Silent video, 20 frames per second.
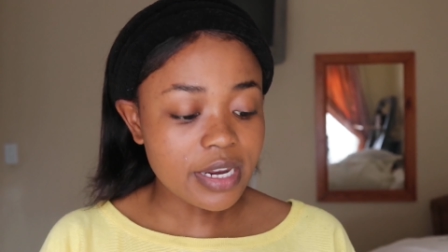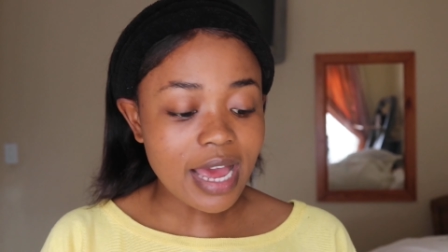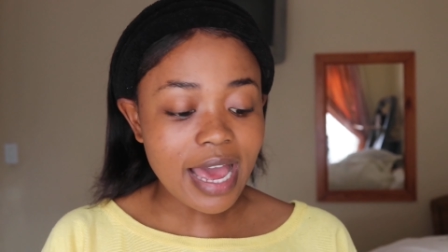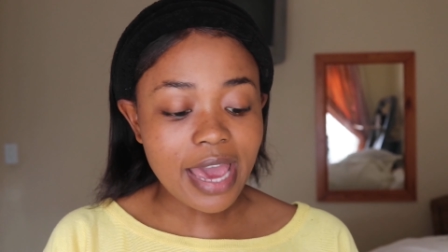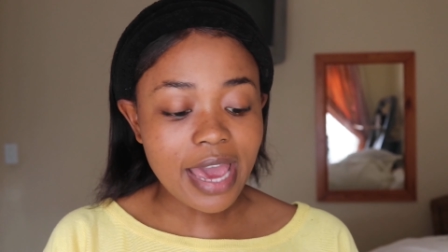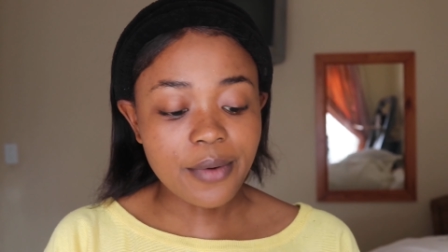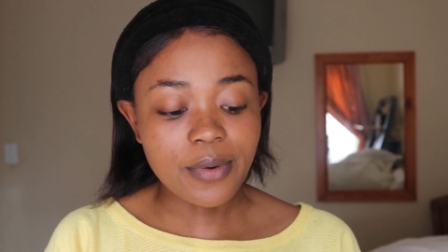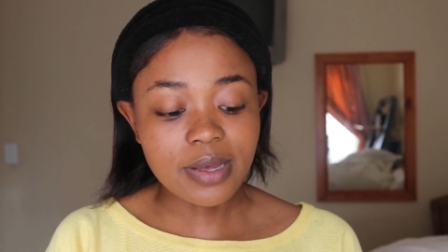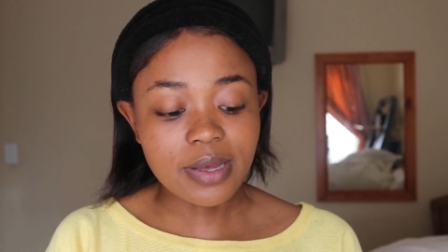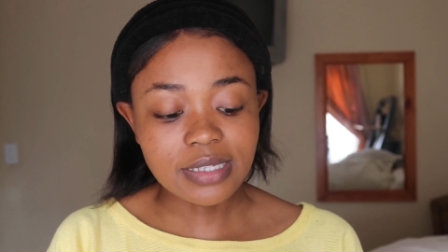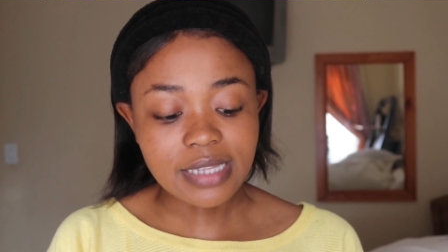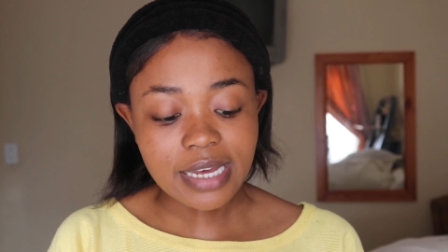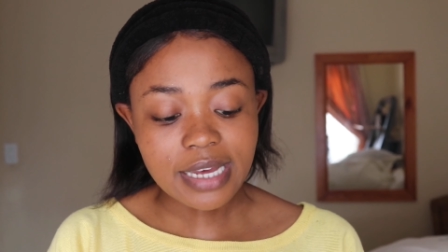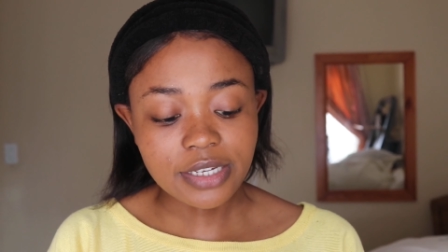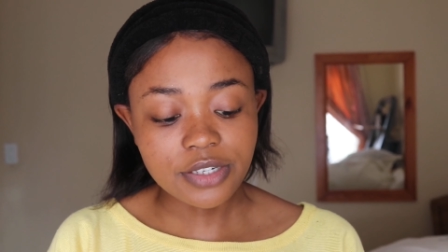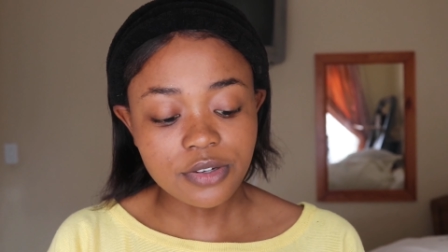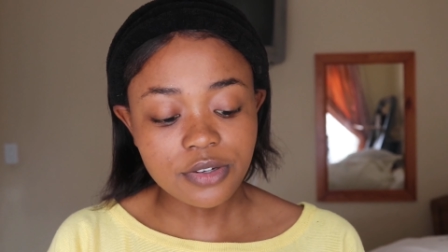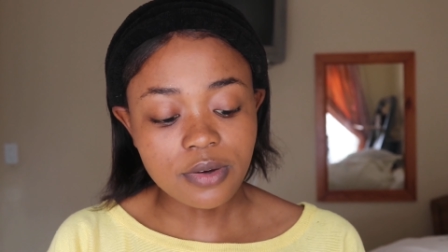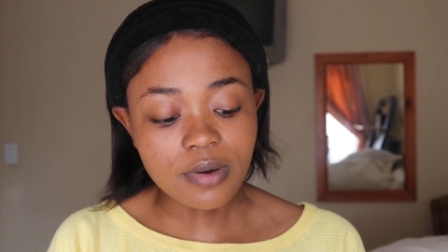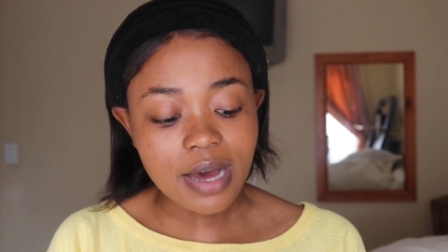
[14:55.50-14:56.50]
I was like,
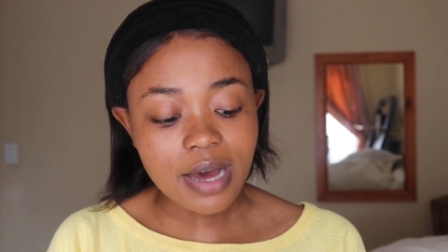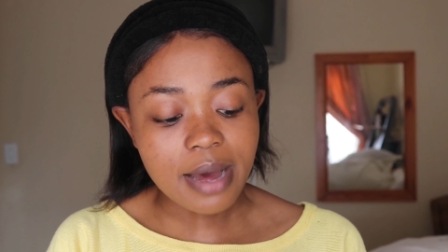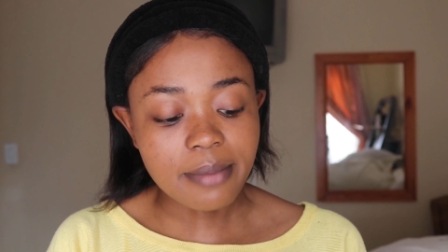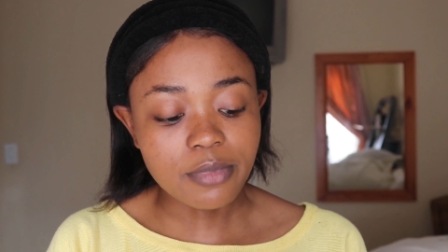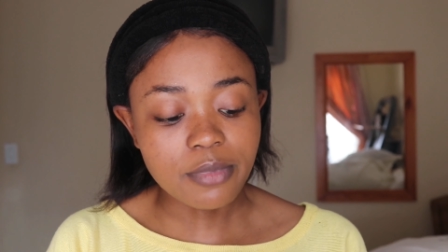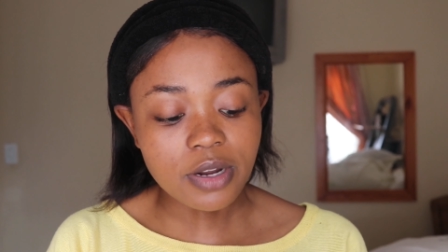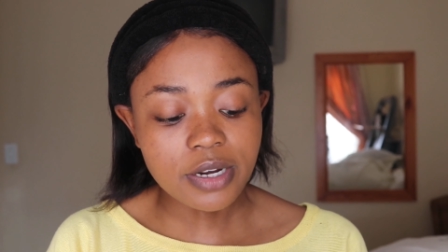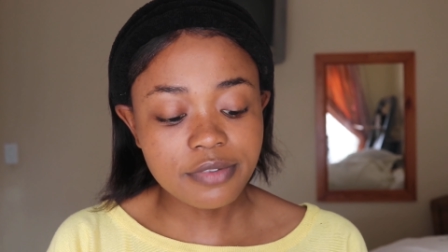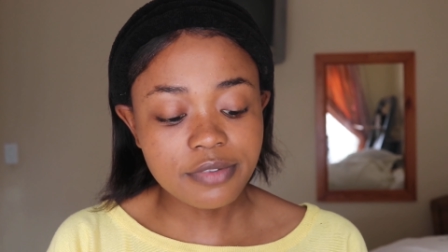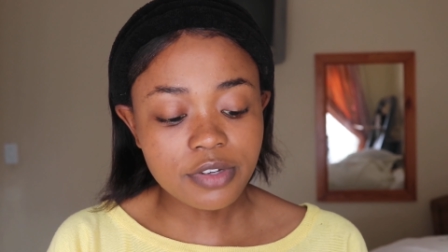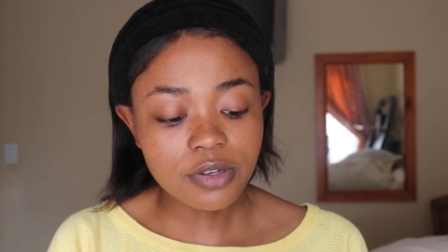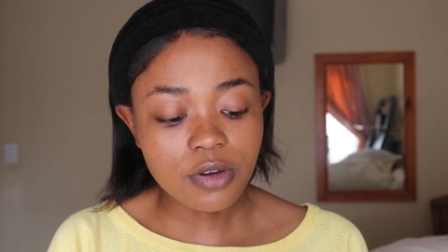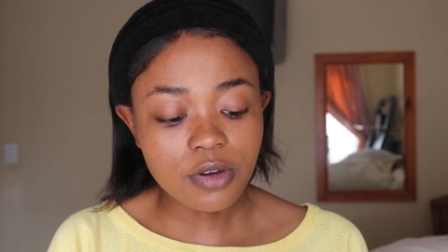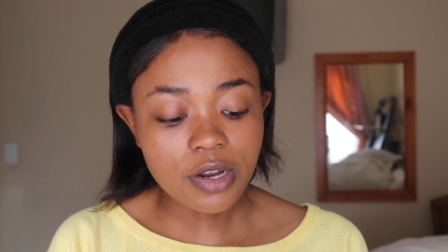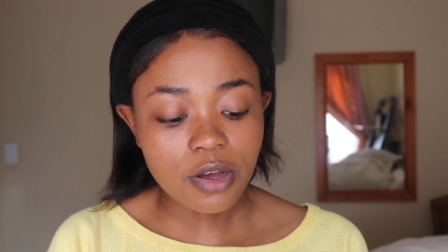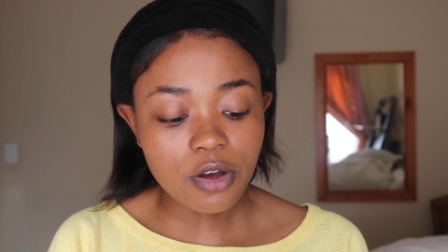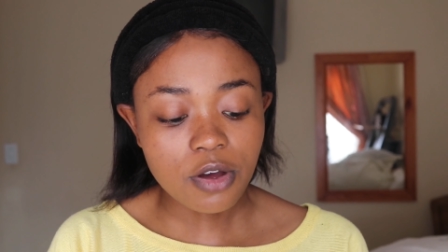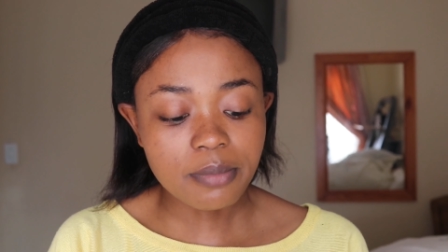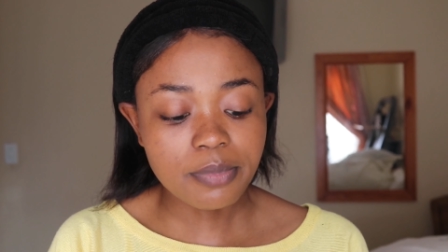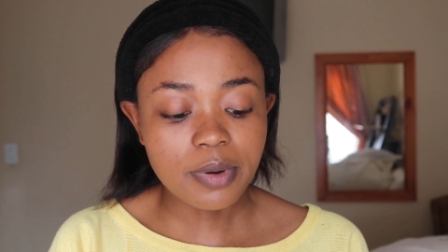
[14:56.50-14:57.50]
you know what, I'm not even
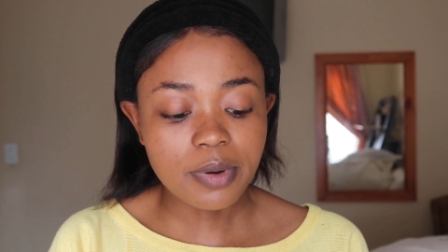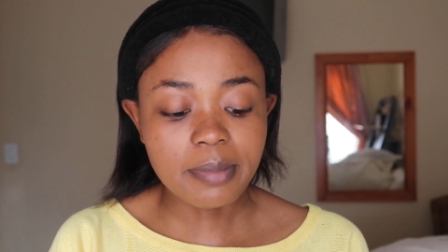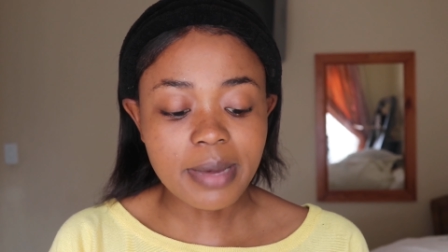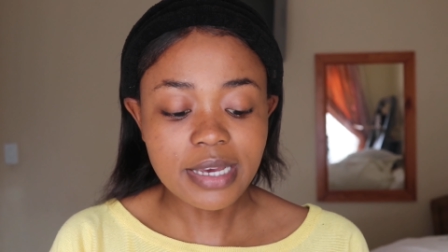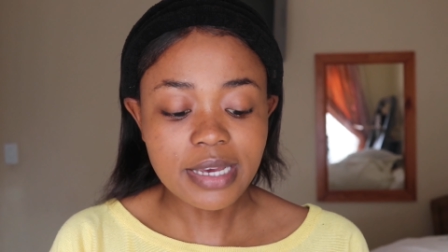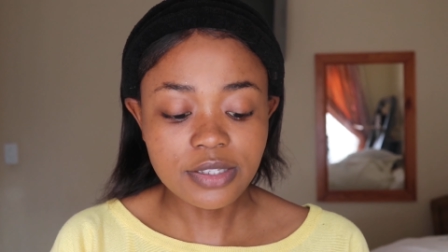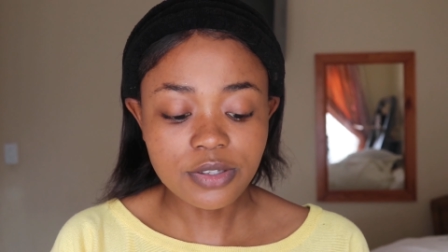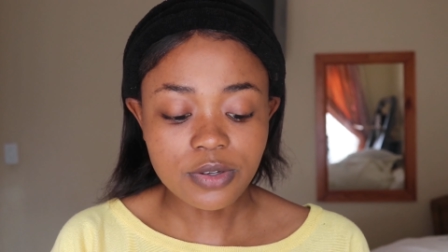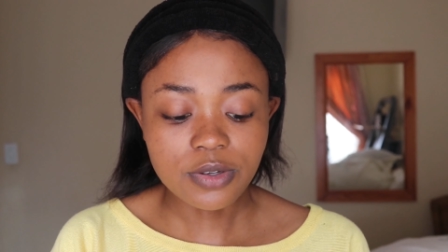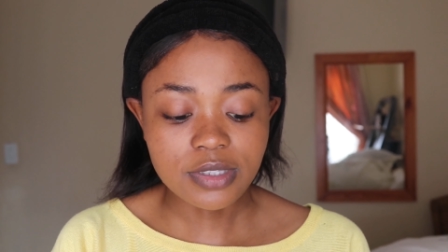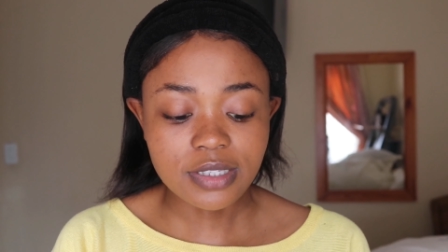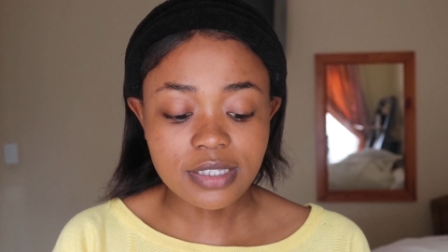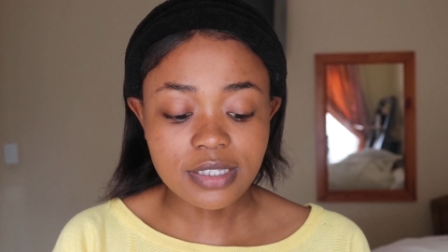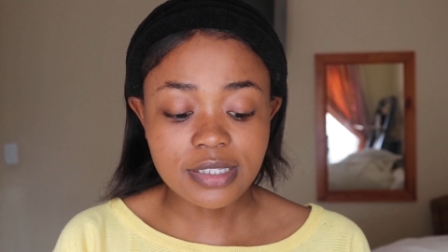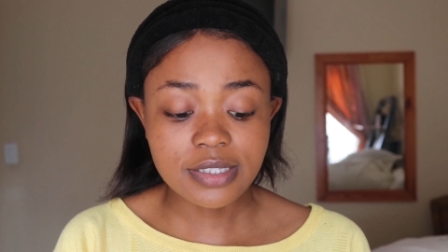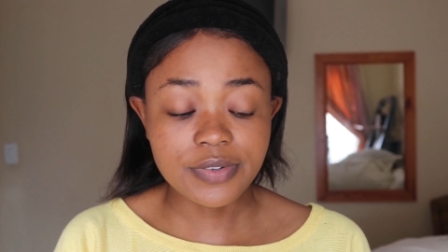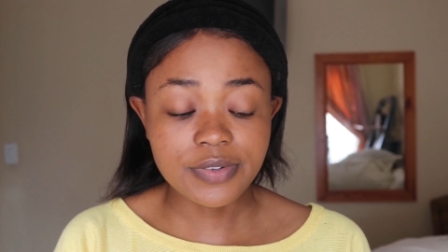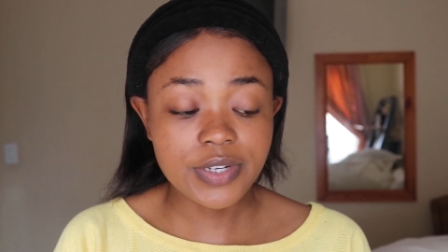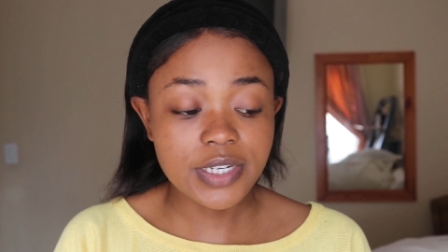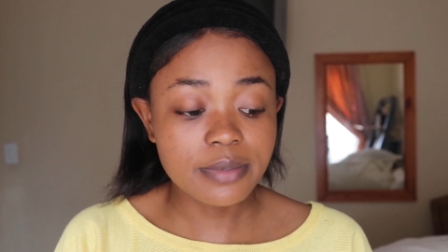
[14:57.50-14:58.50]
gonna compromise on
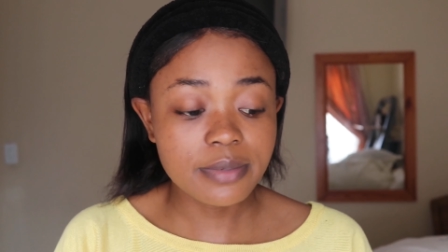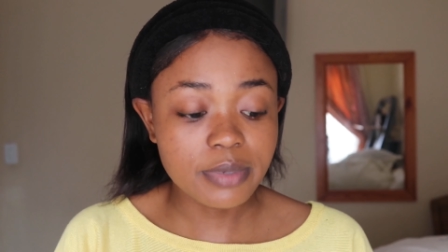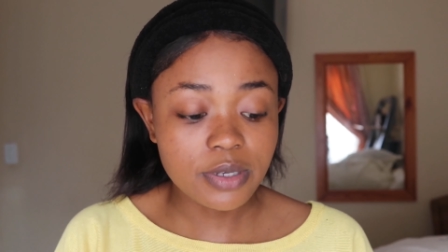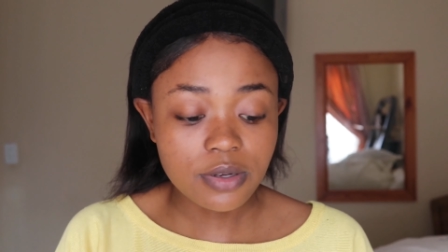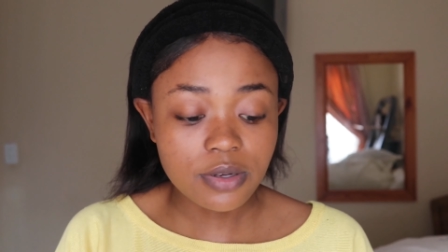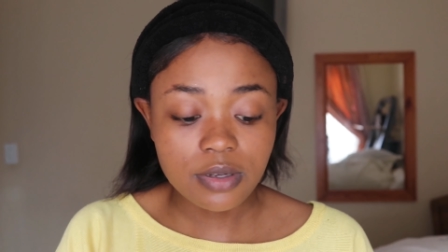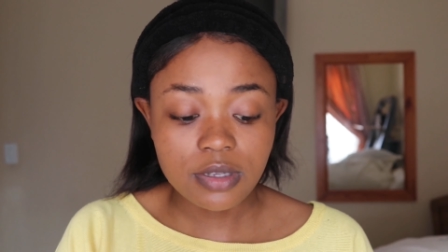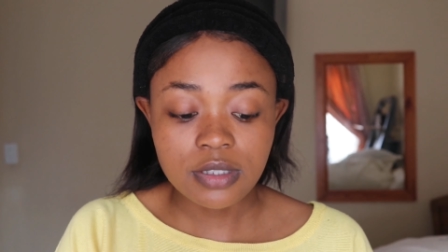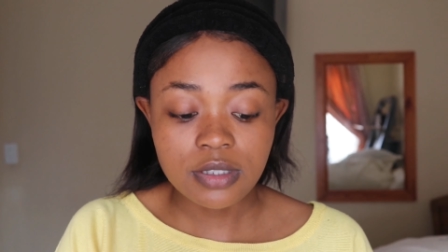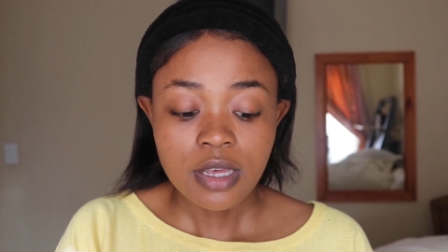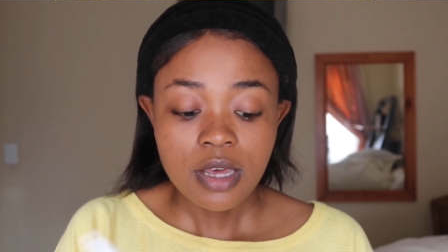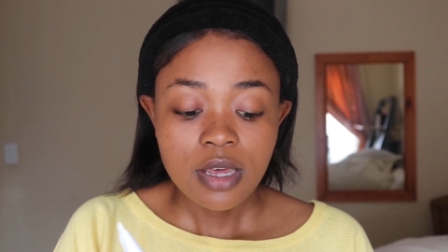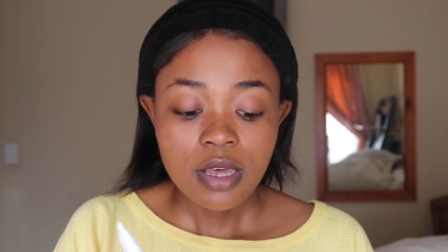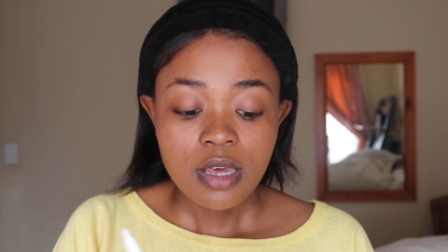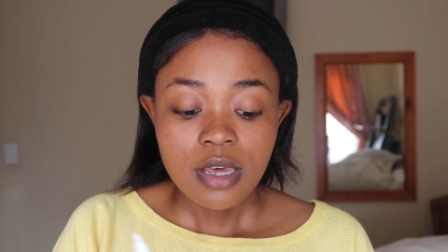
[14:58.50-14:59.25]
sunscreen, because